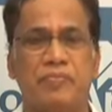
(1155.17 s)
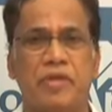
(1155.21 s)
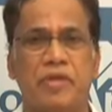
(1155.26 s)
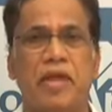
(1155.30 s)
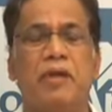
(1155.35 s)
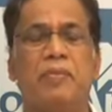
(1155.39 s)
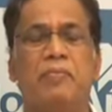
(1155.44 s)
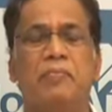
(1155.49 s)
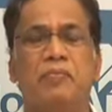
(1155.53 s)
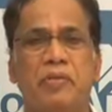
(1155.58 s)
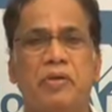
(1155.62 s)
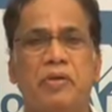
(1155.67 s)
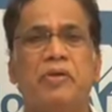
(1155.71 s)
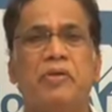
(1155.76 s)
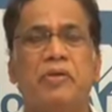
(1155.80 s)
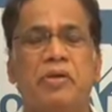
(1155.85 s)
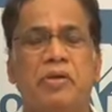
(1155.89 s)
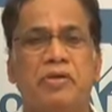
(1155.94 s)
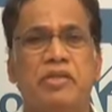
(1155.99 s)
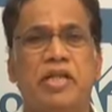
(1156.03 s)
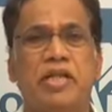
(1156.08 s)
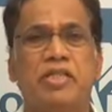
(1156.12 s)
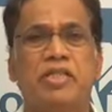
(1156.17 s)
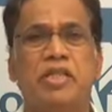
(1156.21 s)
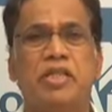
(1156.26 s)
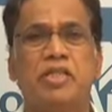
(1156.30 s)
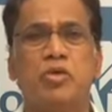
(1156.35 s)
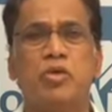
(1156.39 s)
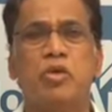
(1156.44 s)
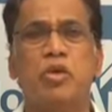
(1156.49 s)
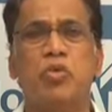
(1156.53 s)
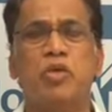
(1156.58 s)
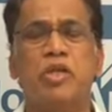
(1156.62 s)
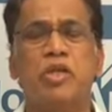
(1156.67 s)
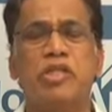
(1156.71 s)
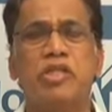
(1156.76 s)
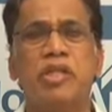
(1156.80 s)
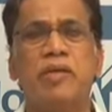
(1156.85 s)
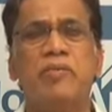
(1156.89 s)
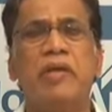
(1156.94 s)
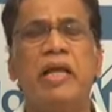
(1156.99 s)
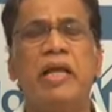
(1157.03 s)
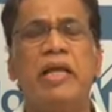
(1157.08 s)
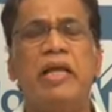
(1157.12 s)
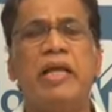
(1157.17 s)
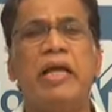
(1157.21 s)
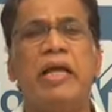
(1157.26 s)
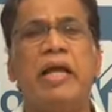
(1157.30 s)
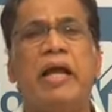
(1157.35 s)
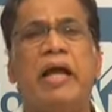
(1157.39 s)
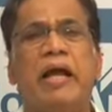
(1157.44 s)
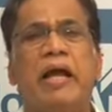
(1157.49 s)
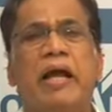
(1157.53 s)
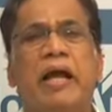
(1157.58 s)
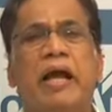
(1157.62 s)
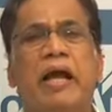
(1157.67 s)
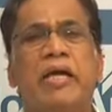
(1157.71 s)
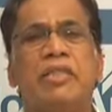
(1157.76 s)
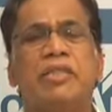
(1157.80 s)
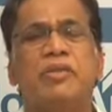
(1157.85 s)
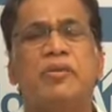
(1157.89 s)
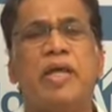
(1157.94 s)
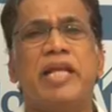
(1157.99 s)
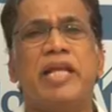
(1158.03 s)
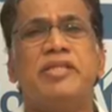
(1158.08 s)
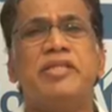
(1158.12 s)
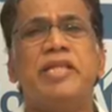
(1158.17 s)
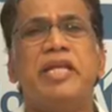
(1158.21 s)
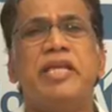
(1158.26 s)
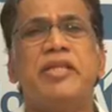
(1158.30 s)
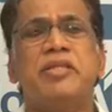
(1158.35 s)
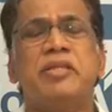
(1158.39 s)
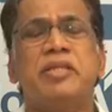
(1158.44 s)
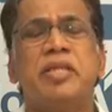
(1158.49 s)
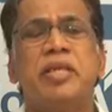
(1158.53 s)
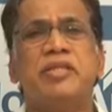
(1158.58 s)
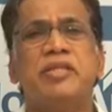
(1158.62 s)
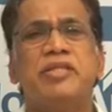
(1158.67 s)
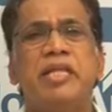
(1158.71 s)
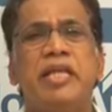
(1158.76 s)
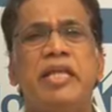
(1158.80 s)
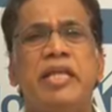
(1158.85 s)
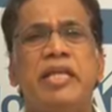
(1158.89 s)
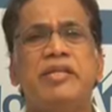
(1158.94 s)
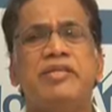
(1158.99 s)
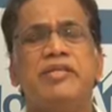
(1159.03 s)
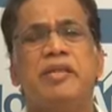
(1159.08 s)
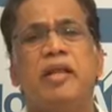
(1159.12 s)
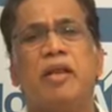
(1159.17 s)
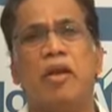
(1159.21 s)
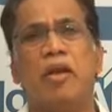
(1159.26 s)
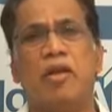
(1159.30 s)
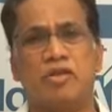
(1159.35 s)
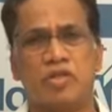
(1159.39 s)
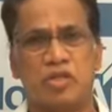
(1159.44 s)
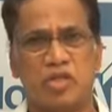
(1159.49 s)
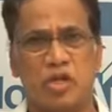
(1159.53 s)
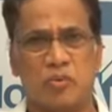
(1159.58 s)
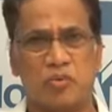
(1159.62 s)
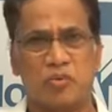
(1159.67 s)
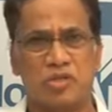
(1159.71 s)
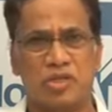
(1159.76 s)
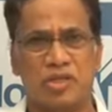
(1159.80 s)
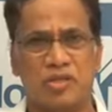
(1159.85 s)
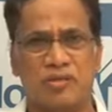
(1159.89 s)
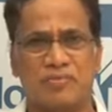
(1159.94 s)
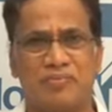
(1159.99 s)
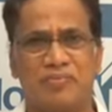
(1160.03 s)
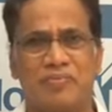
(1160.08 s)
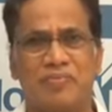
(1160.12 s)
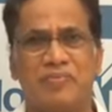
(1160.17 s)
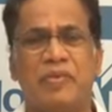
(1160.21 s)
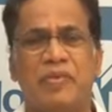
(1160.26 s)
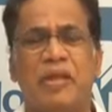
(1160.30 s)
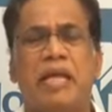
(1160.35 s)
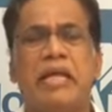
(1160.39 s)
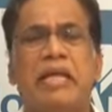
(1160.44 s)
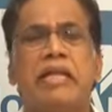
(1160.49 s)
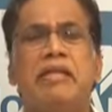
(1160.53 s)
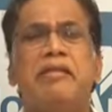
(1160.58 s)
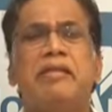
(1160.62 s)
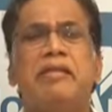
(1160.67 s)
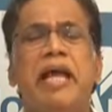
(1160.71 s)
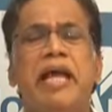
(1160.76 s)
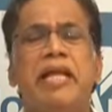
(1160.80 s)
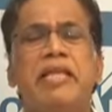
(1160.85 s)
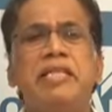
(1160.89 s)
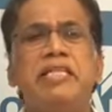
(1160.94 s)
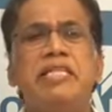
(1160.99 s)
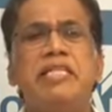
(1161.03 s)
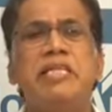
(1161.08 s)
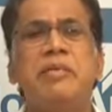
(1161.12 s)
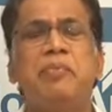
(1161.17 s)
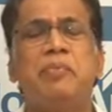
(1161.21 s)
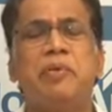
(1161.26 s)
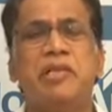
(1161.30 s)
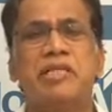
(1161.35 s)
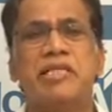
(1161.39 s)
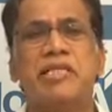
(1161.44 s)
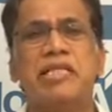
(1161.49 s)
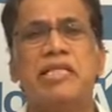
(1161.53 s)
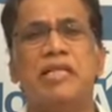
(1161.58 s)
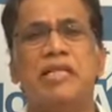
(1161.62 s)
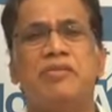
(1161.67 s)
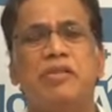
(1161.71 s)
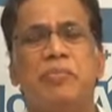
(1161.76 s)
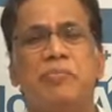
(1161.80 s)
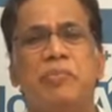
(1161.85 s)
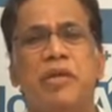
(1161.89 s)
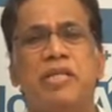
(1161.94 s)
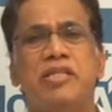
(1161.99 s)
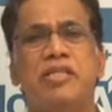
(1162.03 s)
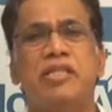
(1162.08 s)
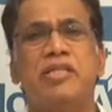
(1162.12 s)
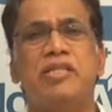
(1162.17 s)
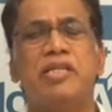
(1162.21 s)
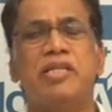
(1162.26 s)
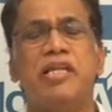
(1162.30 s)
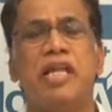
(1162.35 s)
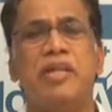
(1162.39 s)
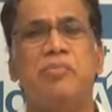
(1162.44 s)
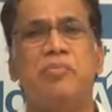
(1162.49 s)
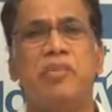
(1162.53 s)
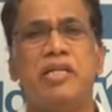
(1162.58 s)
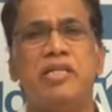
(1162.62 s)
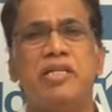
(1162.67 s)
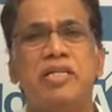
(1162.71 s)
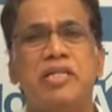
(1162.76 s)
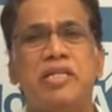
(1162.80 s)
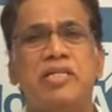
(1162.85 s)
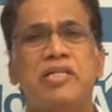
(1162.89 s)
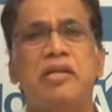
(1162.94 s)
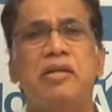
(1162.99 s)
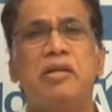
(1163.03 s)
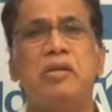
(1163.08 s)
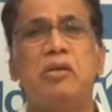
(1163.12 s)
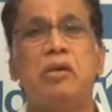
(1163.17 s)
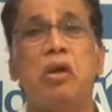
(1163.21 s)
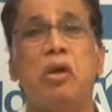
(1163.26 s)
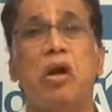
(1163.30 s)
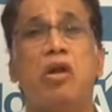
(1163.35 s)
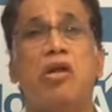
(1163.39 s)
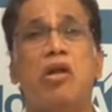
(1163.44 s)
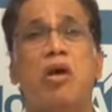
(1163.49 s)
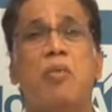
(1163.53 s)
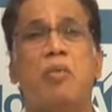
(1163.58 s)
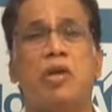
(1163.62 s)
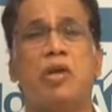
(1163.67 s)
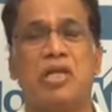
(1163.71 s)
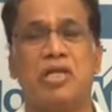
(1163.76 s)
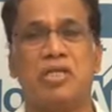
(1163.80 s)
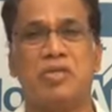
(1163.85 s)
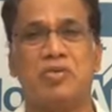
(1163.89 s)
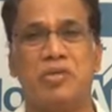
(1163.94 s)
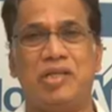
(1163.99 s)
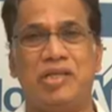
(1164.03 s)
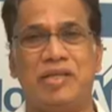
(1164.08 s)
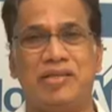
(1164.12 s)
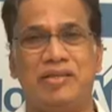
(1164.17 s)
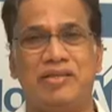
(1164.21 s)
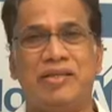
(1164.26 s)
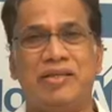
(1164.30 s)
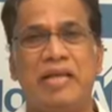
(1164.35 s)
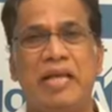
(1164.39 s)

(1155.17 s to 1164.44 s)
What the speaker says: Yeah, here? That's also a good question. As you can see, surgery is the last option. 90% of the patients can be treated non-operatively.